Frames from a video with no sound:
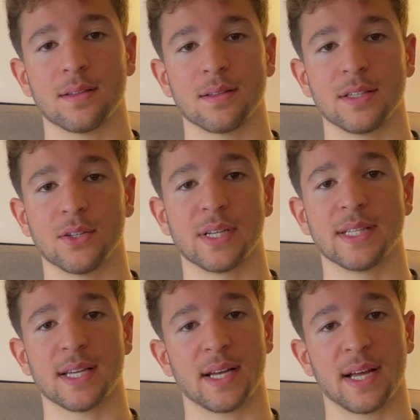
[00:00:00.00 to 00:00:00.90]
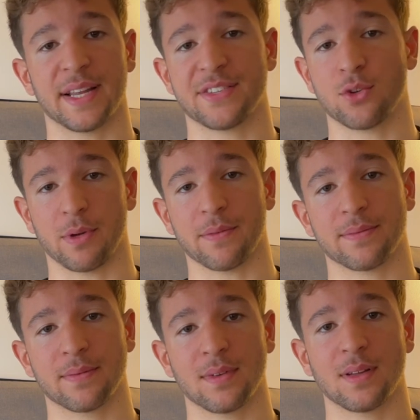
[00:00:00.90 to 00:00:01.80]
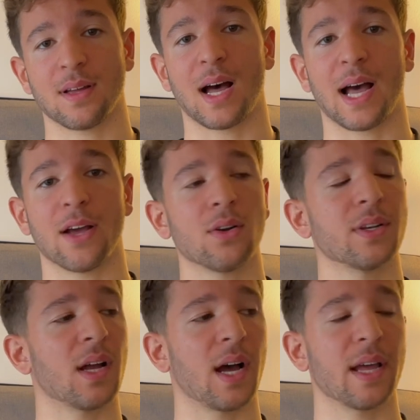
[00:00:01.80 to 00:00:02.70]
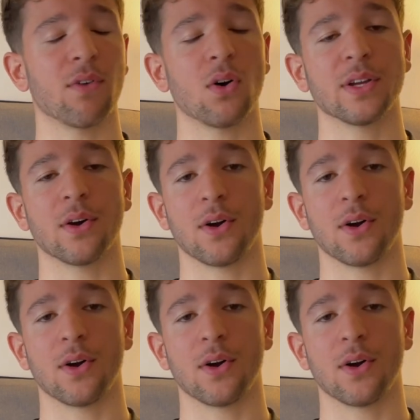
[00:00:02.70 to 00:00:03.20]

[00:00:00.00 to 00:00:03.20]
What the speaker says: you need an SUP. I've only